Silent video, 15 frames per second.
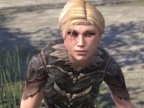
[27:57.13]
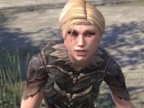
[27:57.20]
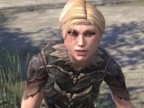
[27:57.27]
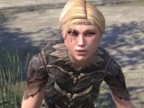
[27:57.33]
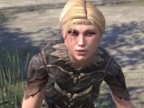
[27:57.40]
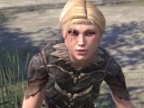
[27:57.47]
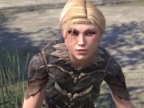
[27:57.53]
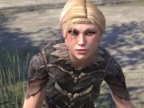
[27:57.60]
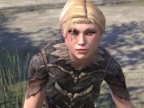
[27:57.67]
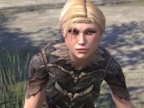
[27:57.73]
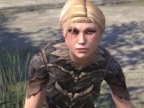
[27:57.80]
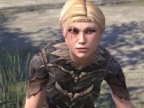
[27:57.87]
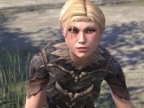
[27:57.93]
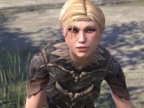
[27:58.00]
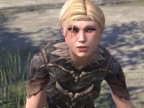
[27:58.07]
No,
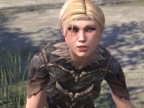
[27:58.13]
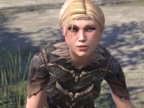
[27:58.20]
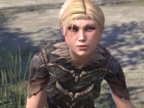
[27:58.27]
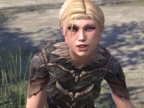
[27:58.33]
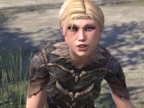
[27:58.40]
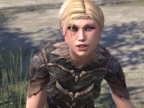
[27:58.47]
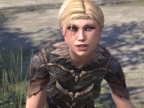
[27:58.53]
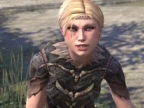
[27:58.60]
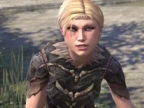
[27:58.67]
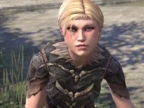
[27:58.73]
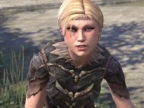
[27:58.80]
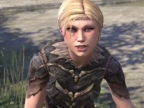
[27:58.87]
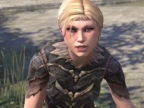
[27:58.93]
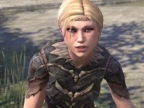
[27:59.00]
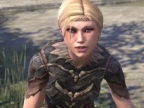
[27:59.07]
you
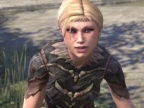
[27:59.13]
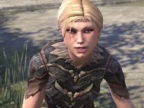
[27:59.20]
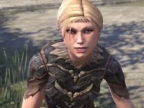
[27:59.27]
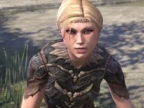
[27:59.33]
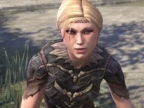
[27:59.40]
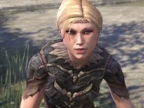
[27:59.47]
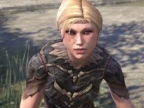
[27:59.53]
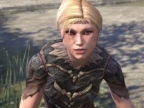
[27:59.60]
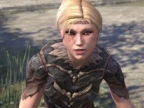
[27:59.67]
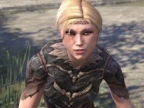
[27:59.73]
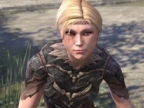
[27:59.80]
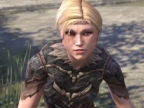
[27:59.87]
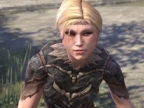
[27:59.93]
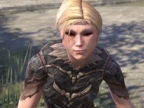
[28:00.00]
arrived in time to stop.